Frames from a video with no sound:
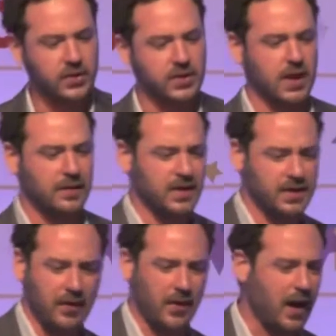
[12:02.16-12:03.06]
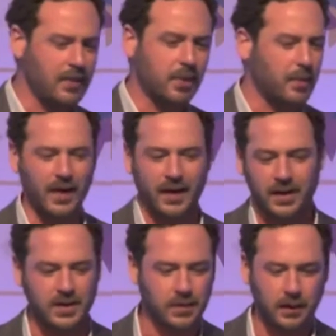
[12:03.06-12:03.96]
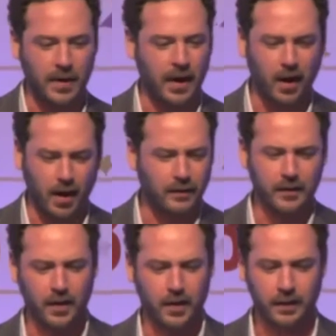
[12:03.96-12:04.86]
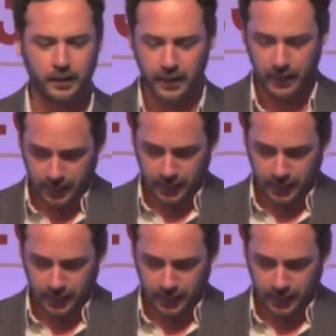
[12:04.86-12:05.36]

questions, how many don't. I'd probably reckon it's somewhere about half and half.